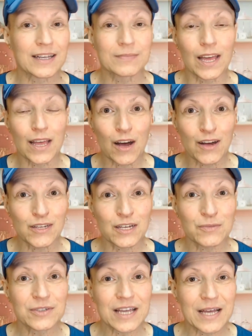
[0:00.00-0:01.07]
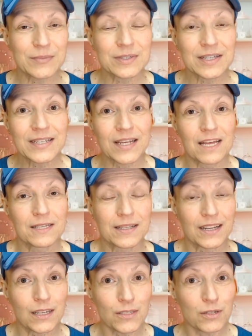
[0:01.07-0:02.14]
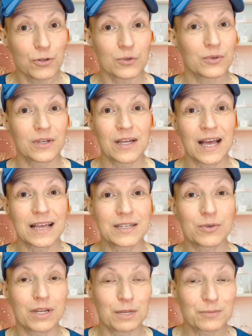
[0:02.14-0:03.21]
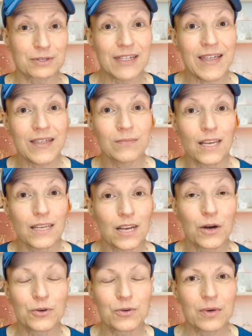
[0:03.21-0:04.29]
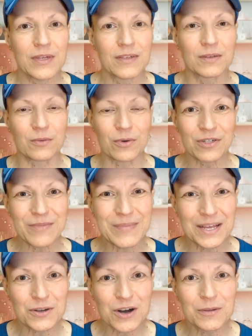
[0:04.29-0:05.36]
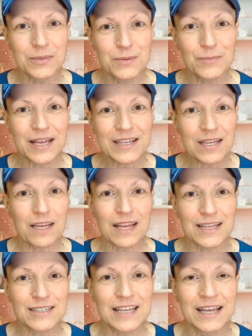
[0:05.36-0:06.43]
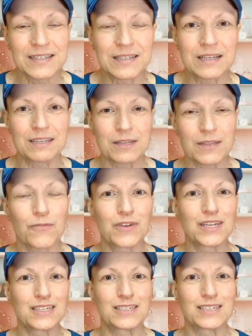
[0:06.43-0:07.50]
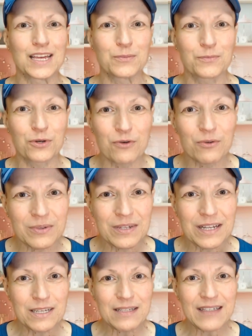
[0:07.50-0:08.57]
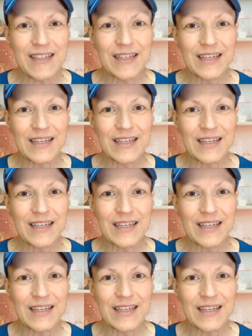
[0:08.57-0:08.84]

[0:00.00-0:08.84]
AI delivers 8% in 8 seconds, you do the last 20%. That's how you win. Want to make your opt in page headlines next? Feed the same tool this.